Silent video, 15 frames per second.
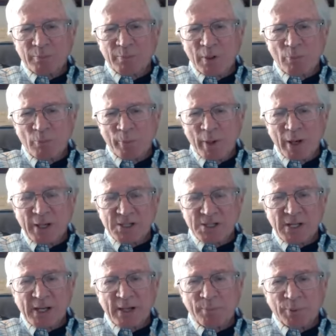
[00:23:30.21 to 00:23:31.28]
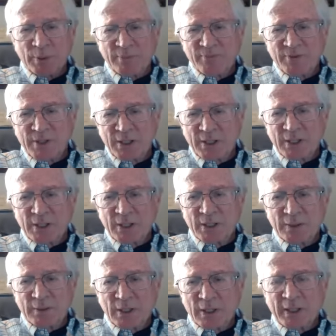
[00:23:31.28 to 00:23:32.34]
Remember my example of the
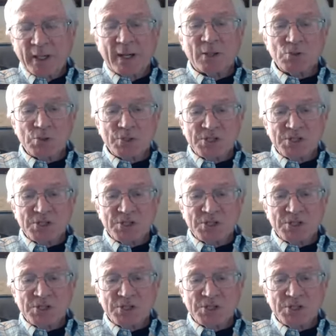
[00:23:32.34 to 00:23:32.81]
accounts